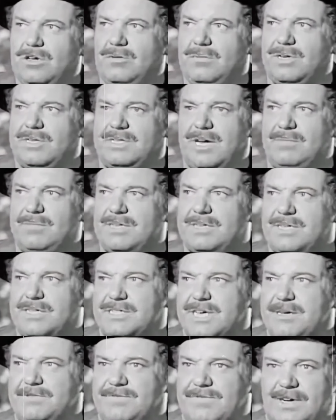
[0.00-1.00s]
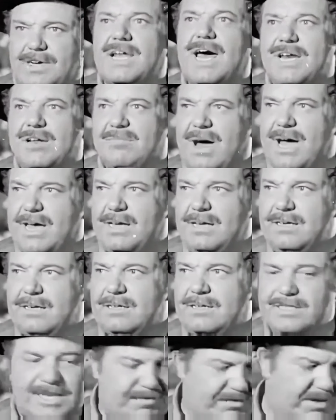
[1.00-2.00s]
you're eager to delve into the
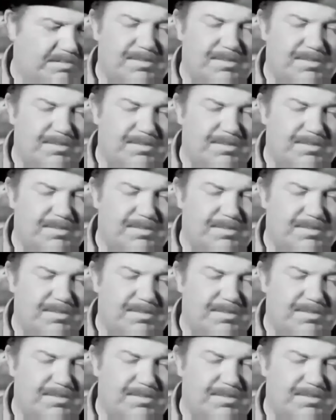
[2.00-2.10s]
nostalgia and